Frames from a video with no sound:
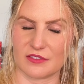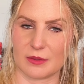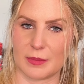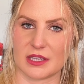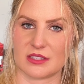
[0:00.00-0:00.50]
of
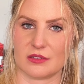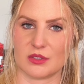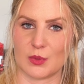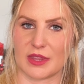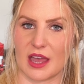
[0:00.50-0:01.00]
the
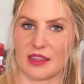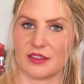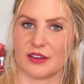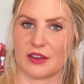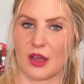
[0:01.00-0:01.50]
pixels with
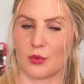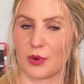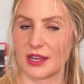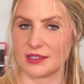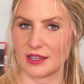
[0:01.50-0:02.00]
either a
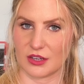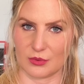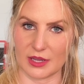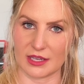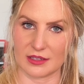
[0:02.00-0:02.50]
red, a
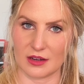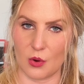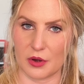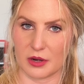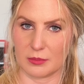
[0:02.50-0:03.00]
green, or a